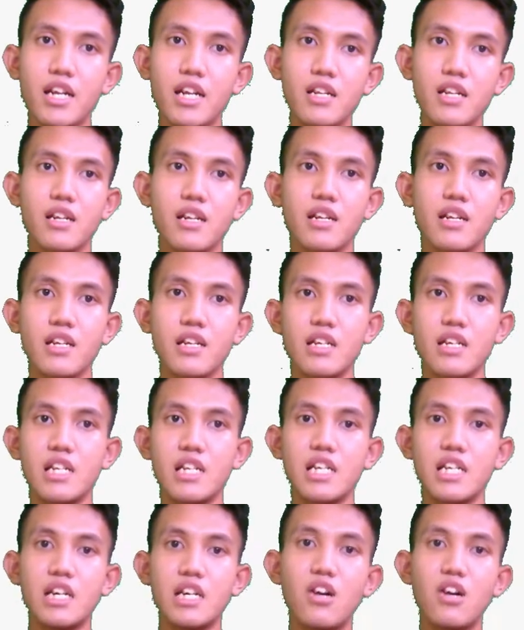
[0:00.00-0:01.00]
but
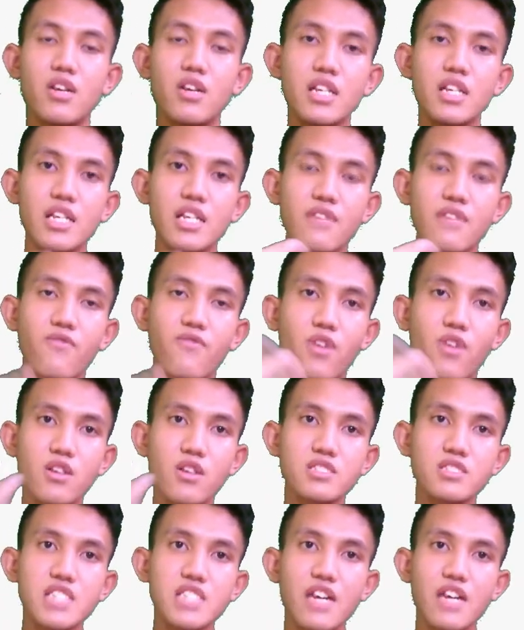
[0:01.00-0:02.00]
the only
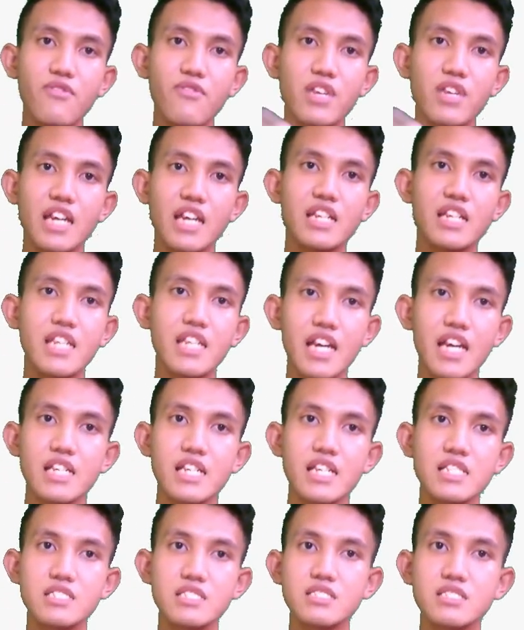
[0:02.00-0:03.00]
false that we can
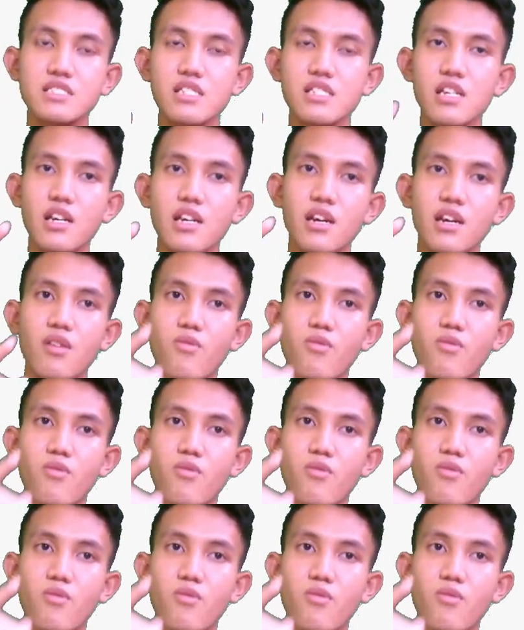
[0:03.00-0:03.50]
get is